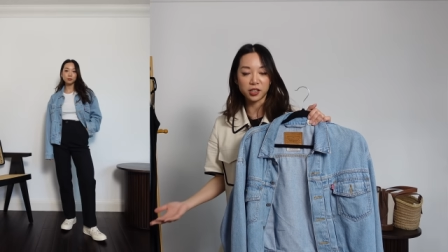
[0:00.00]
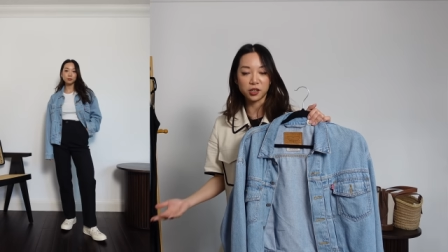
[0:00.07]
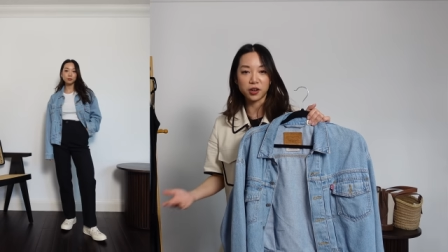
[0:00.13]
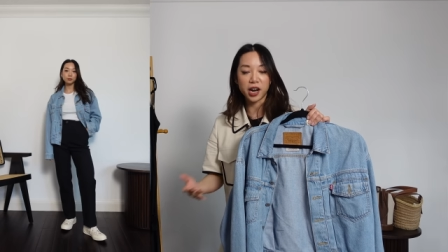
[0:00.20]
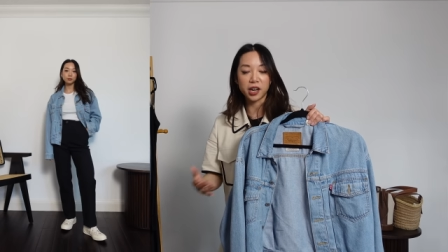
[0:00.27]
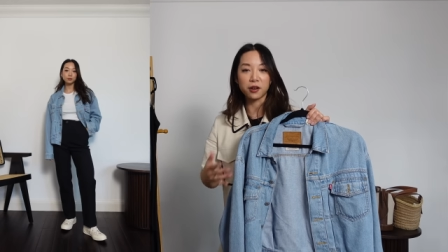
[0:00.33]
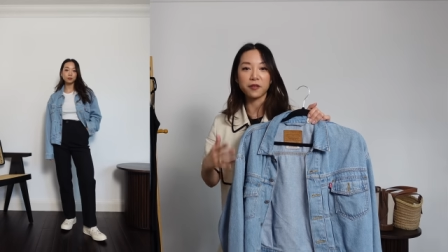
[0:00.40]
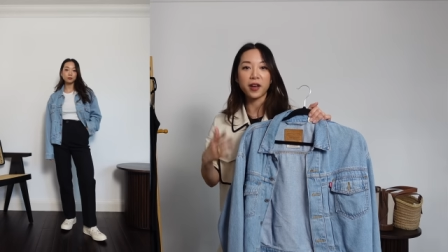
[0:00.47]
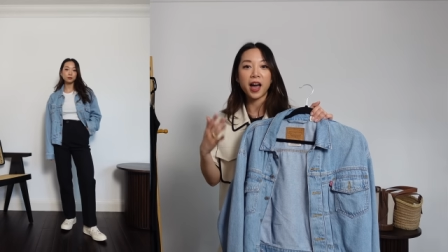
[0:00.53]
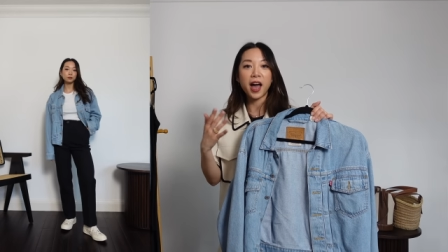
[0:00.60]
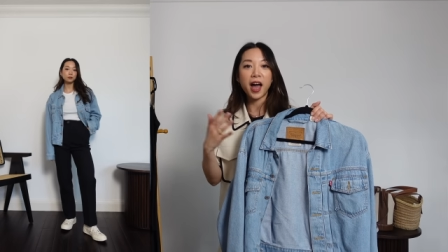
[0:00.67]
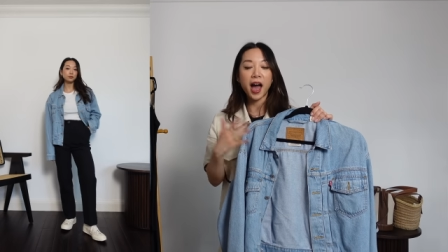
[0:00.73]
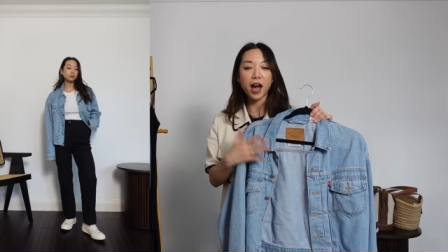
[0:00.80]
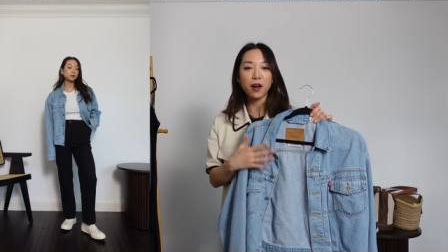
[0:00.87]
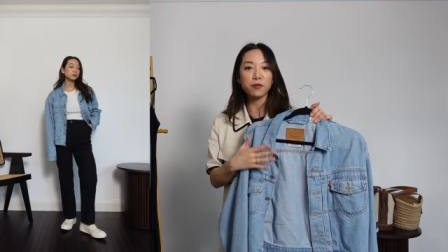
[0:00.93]
You kind of
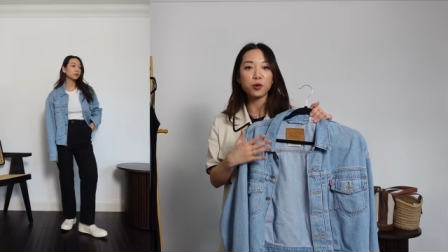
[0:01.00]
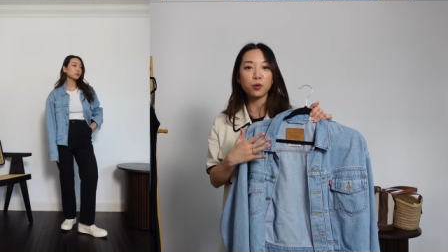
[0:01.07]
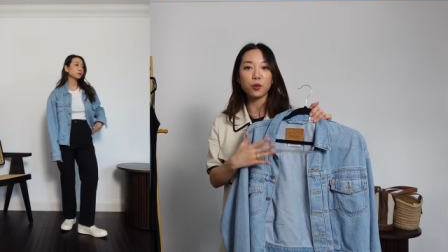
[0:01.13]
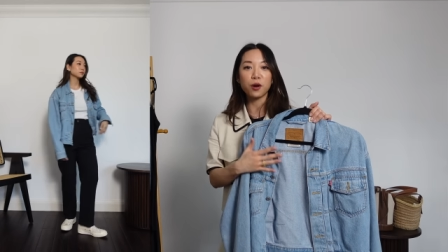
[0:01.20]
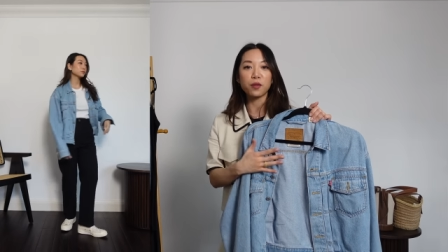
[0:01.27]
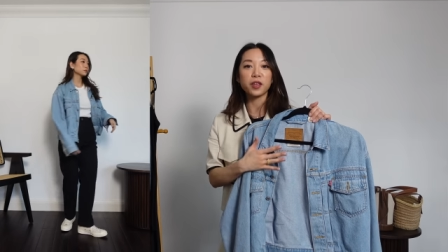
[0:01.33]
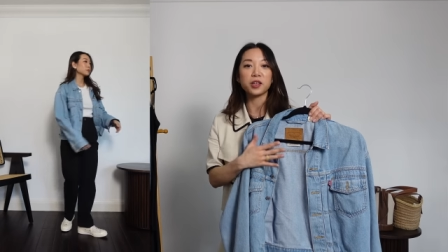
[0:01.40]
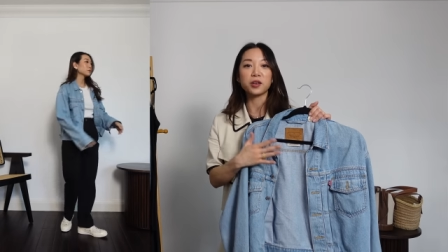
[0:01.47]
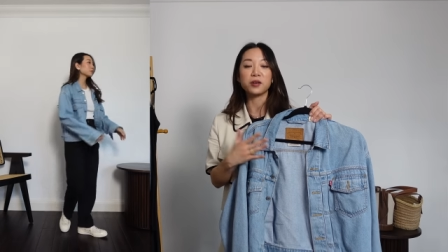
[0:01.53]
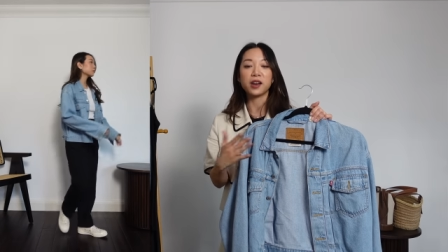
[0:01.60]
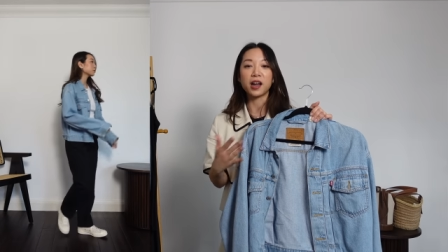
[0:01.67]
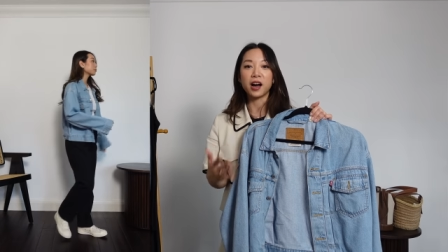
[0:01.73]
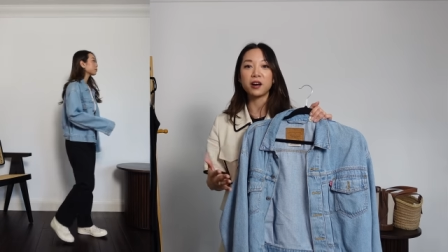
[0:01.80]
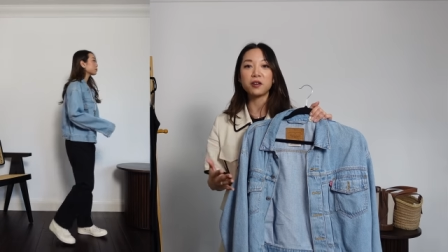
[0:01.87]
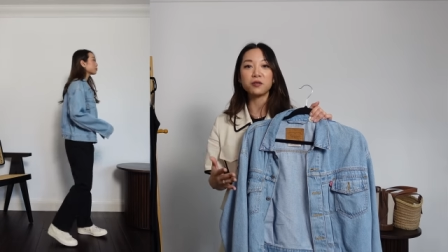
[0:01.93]
have the one that you
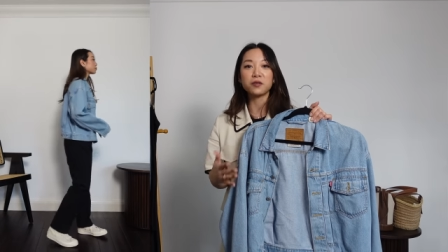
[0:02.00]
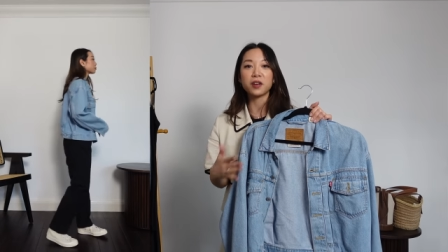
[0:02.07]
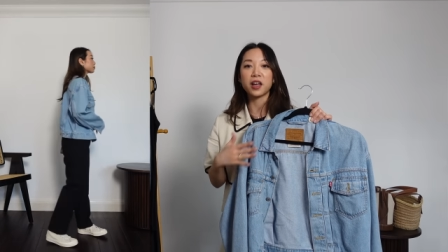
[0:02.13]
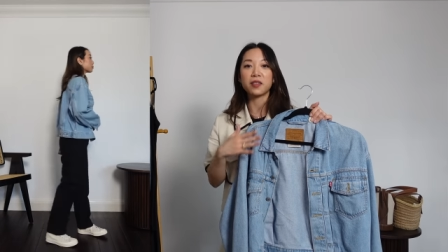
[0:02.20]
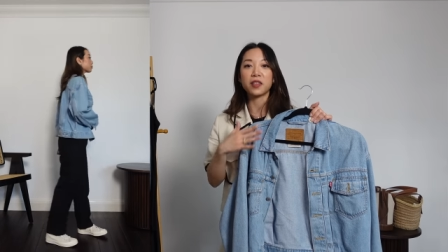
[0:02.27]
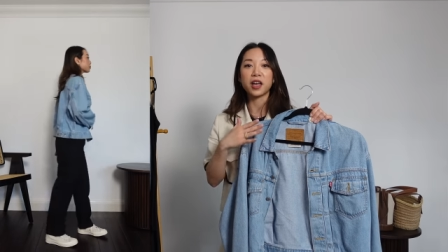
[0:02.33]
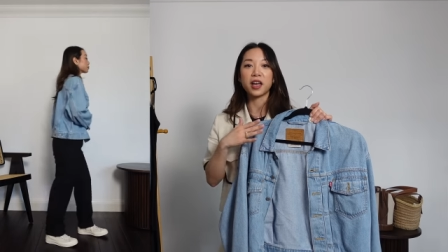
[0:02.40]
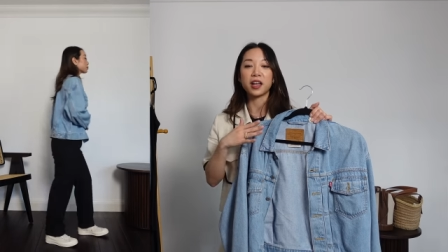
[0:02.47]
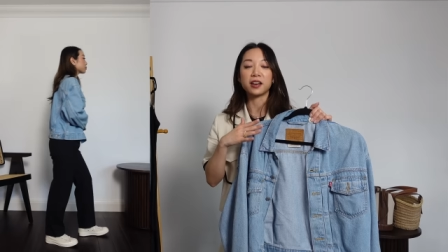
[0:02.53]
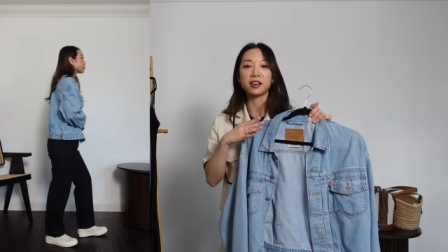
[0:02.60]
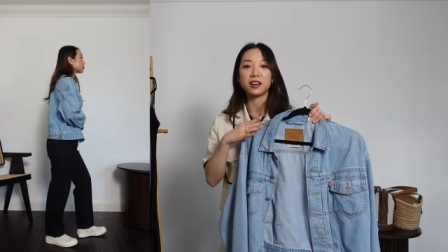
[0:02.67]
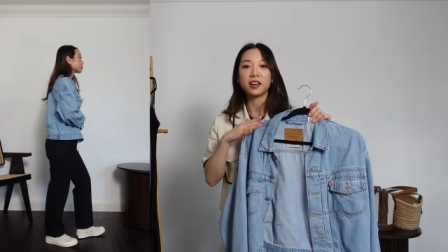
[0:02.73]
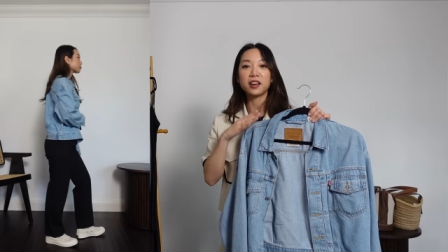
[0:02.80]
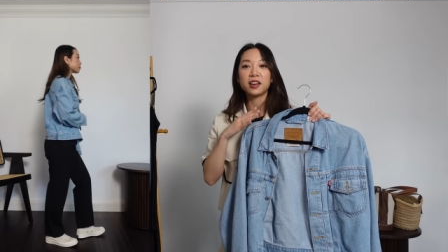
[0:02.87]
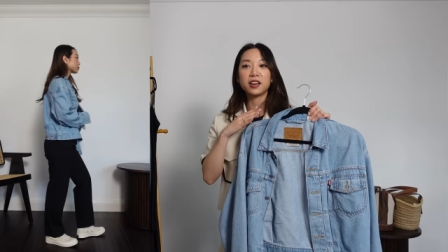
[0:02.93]
love and then